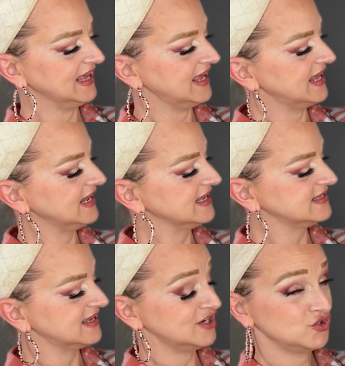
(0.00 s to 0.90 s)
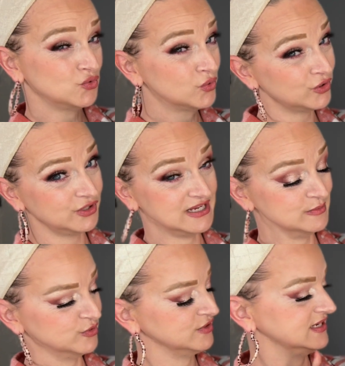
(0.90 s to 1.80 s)
it is a shorter
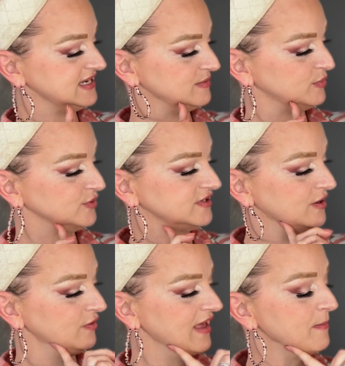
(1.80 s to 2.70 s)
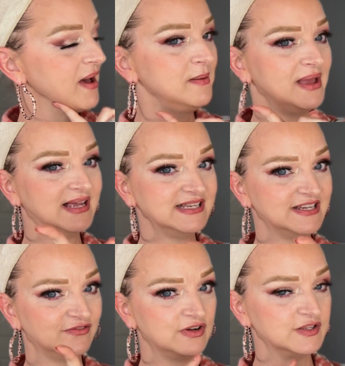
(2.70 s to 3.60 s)
temple to temple, so that might make a
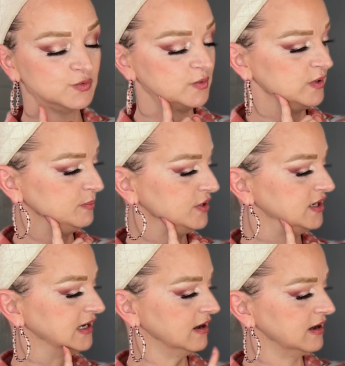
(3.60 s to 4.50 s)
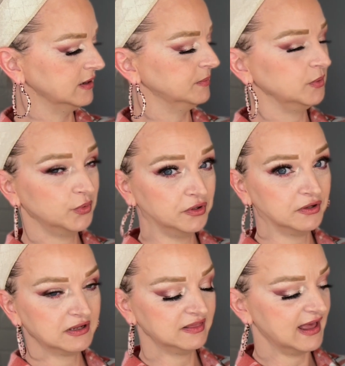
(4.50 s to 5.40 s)
difference when we put it on, but we'll
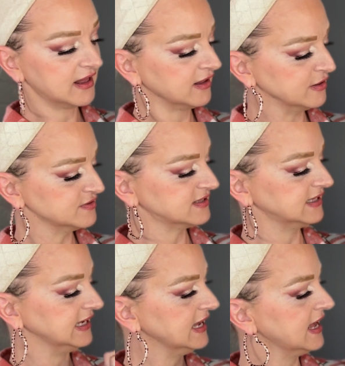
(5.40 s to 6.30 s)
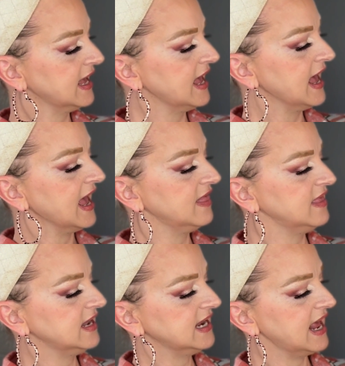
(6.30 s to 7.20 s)
look at that closely. and
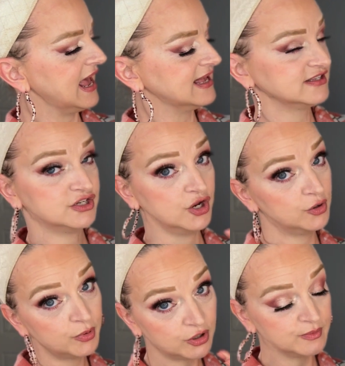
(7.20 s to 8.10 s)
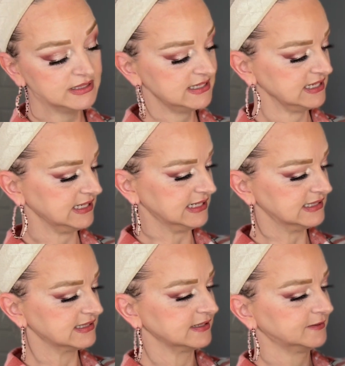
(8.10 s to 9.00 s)
then it has no
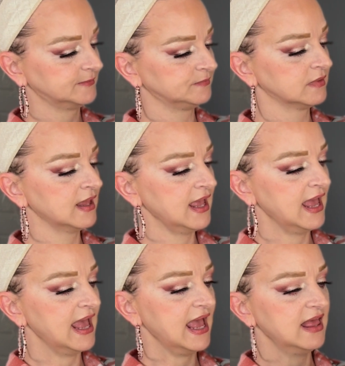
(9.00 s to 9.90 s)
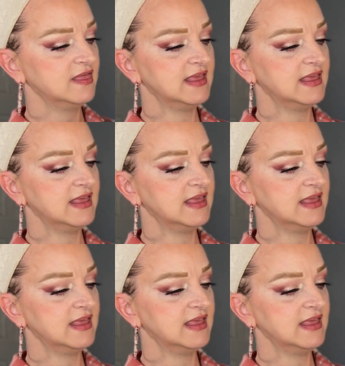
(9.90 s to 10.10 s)
permatease, and